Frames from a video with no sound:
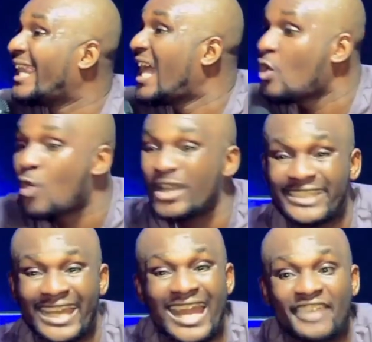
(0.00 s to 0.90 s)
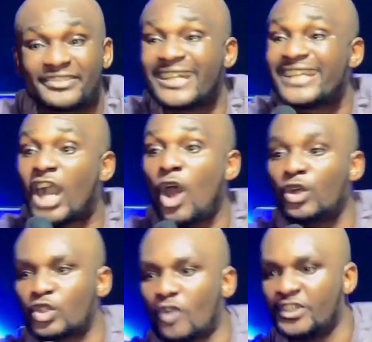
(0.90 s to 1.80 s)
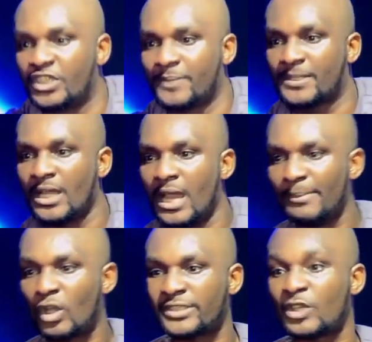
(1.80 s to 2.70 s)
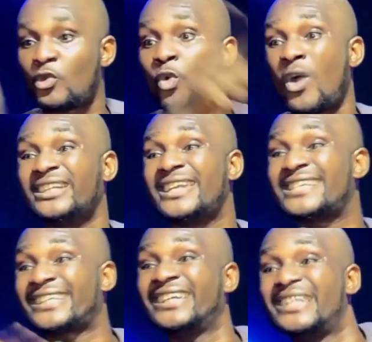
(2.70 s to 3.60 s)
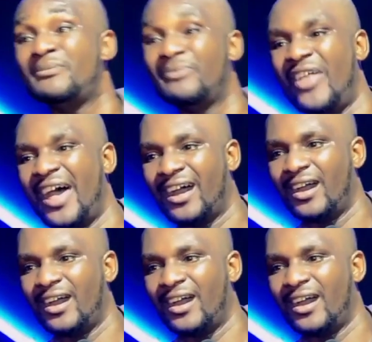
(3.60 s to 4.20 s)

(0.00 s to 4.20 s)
every language, the lifestyle, the culture of Egypt, because he will one day send him there